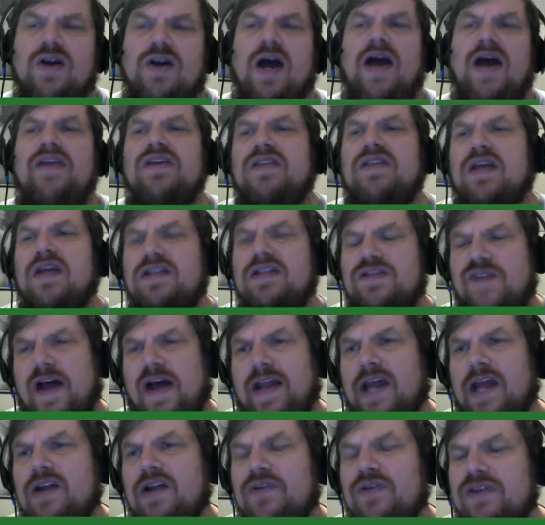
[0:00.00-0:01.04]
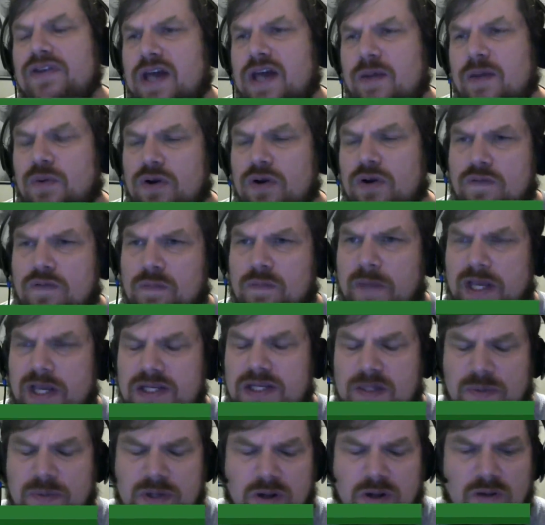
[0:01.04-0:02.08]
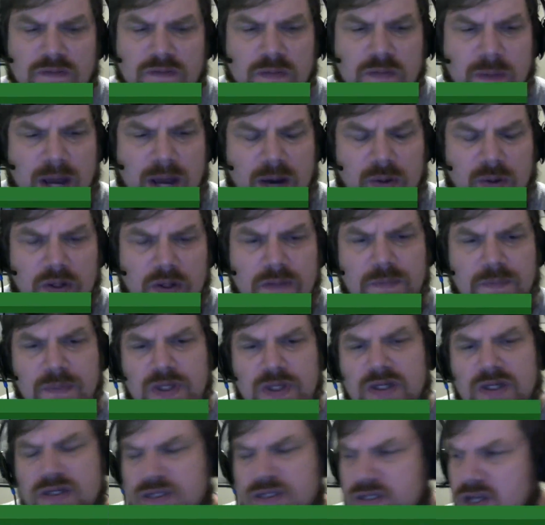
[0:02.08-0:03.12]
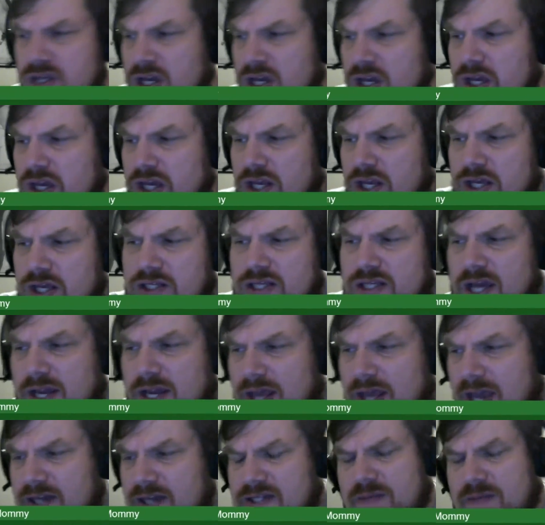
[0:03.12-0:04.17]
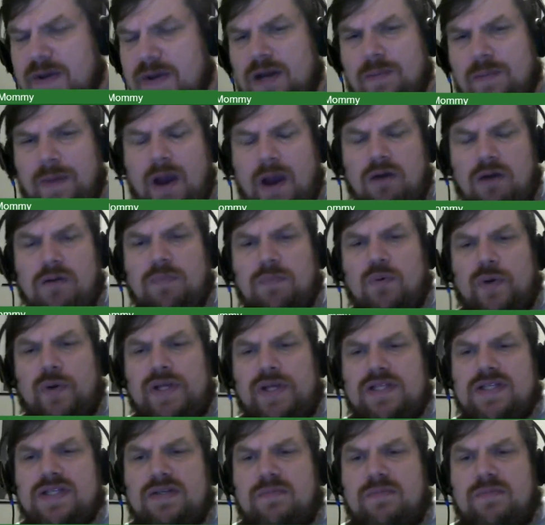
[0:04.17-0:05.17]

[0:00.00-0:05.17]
I think that's fine. I don't think that would make something overpowered because it's got X amount of PowerPoints,